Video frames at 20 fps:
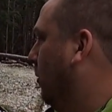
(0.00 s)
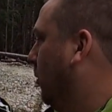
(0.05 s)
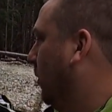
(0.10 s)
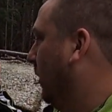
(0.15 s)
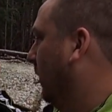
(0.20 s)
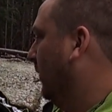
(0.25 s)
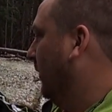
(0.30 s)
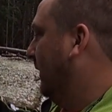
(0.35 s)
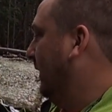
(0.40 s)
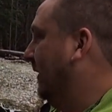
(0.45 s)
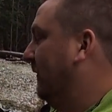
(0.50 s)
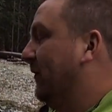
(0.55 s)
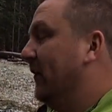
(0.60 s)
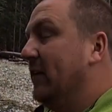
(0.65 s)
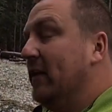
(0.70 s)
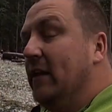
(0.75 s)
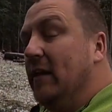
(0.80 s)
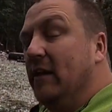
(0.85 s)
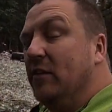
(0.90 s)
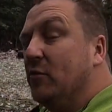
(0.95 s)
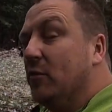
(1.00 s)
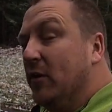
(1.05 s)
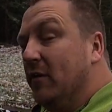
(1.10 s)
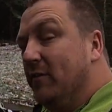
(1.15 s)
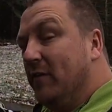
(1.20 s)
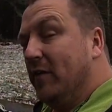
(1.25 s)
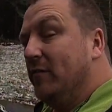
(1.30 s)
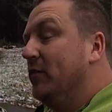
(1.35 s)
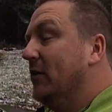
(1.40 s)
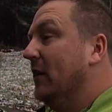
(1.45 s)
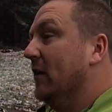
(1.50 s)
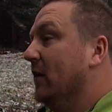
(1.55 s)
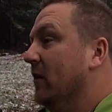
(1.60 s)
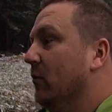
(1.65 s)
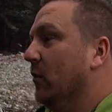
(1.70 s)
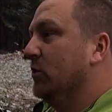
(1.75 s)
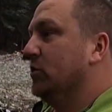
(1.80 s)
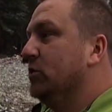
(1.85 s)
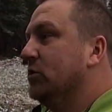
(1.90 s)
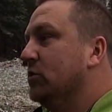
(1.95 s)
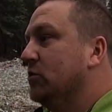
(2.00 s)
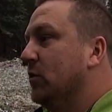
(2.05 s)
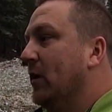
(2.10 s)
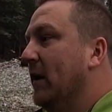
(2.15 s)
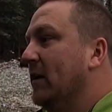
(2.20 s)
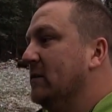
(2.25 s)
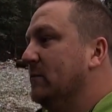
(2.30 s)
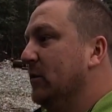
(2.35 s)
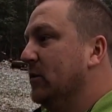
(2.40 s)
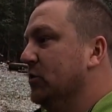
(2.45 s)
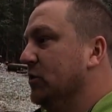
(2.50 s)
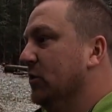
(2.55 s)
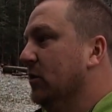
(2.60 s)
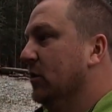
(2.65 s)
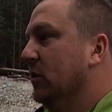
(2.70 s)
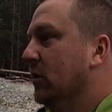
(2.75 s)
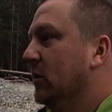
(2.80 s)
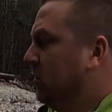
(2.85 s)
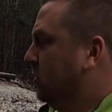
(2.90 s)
We're going to leave the T350 in it, which is the transmission.